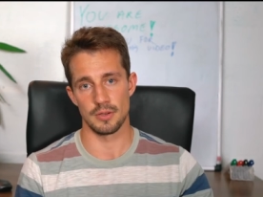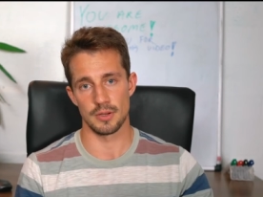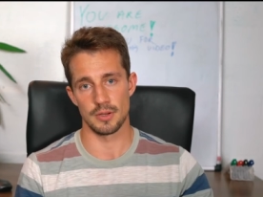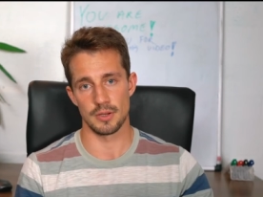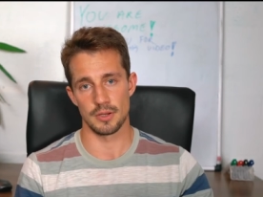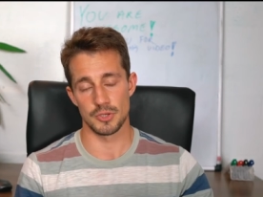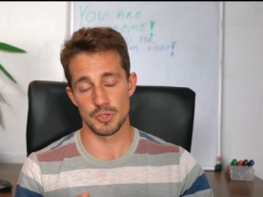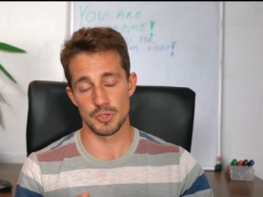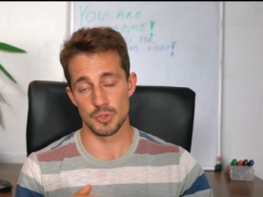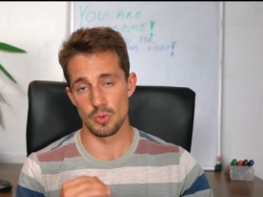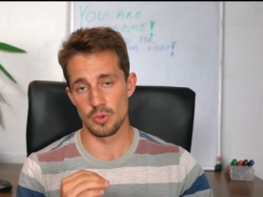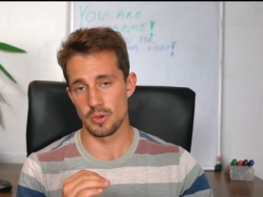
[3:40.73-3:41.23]

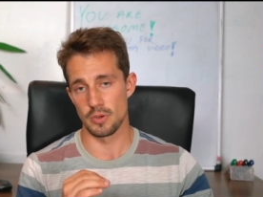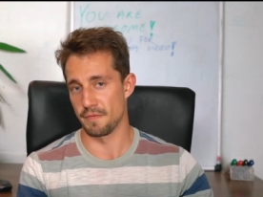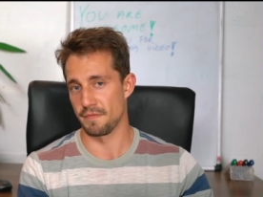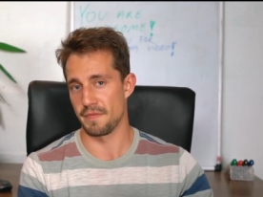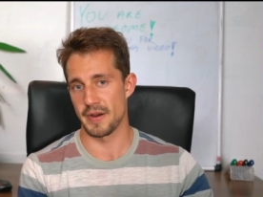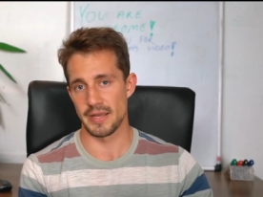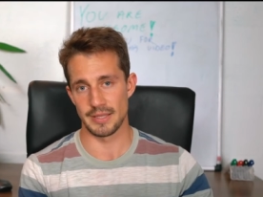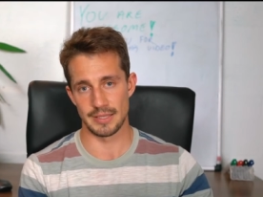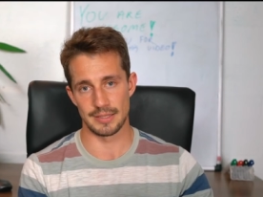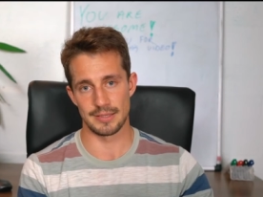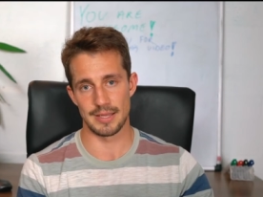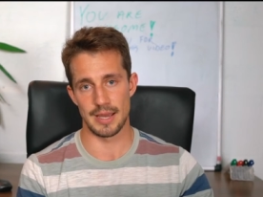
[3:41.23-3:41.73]
Uh, so you can
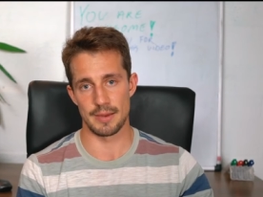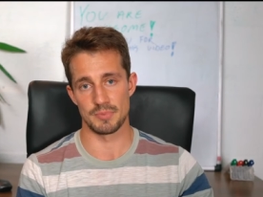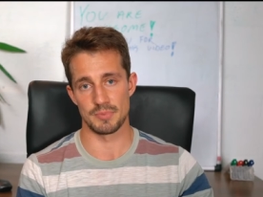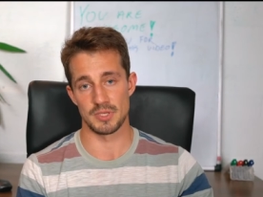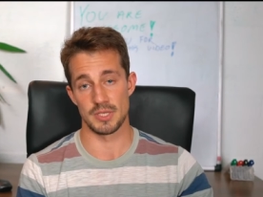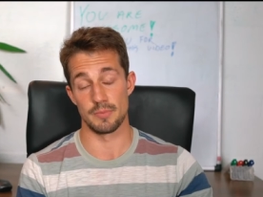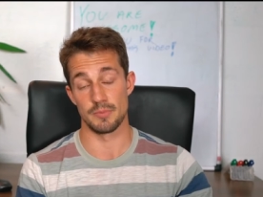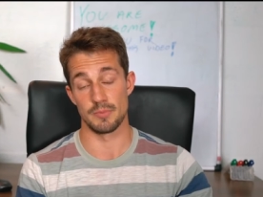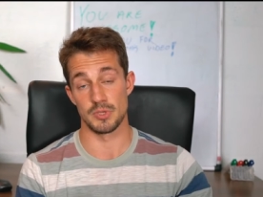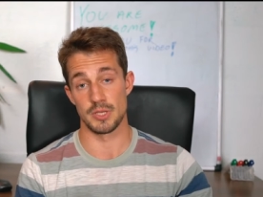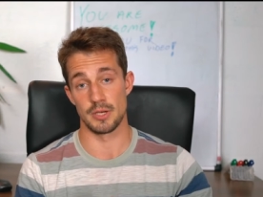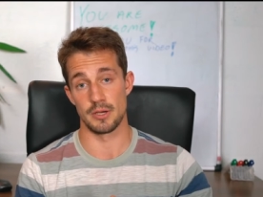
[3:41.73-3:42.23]
find the
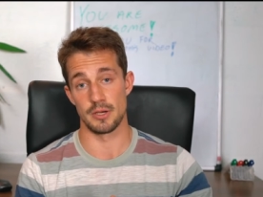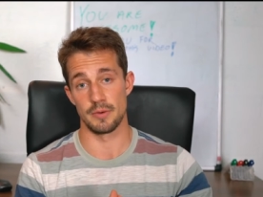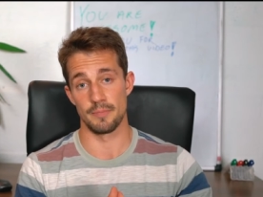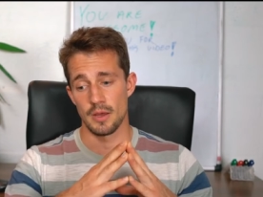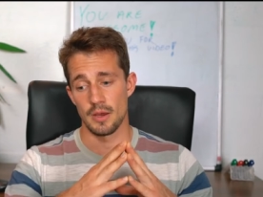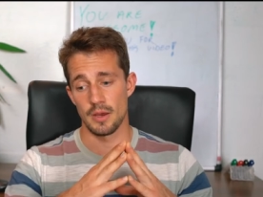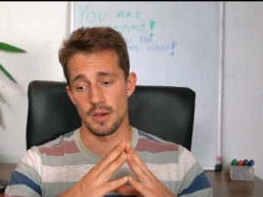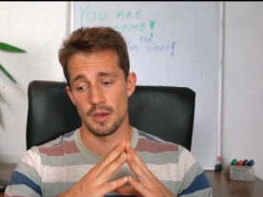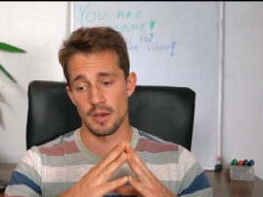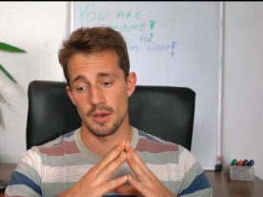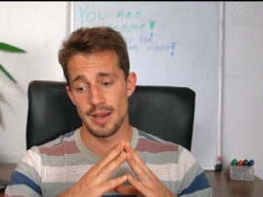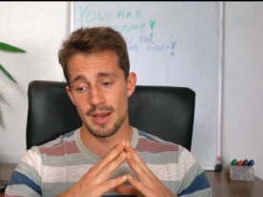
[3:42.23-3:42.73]
timestamps there.
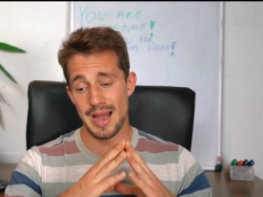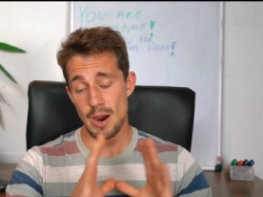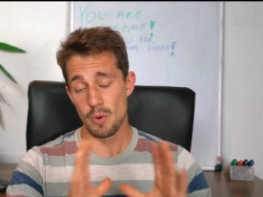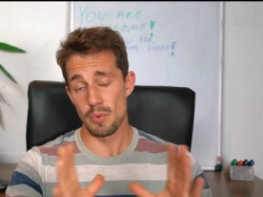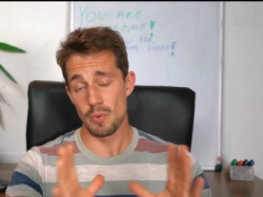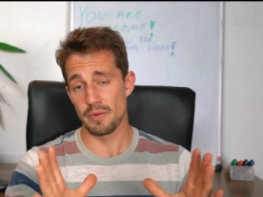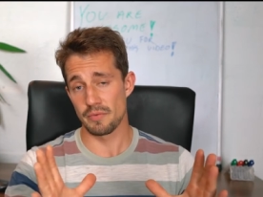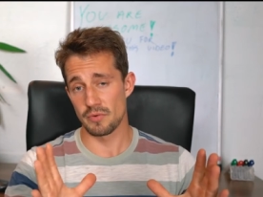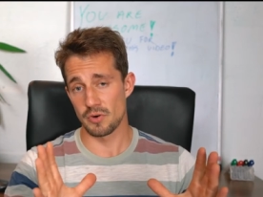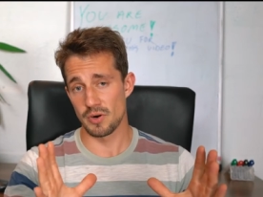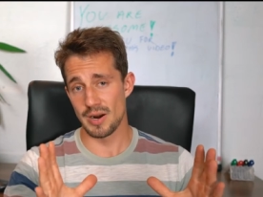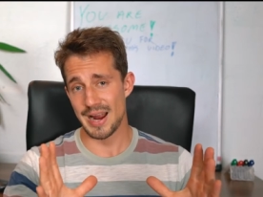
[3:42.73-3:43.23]
Uh,
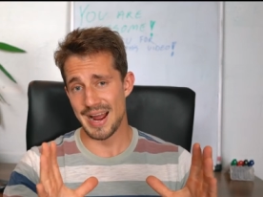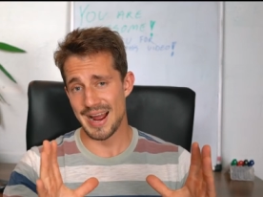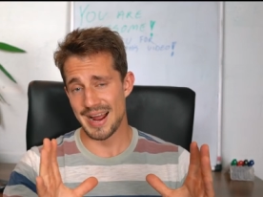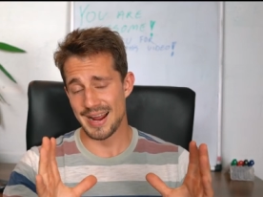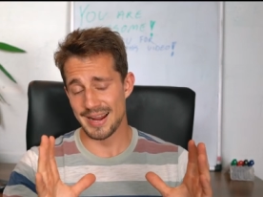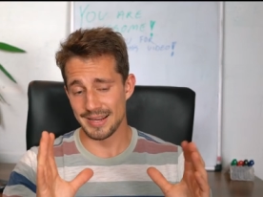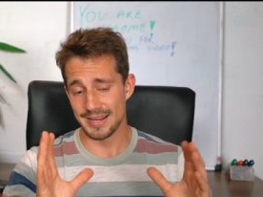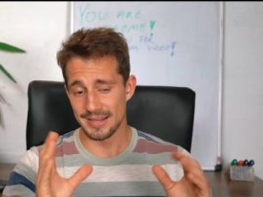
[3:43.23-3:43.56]
however,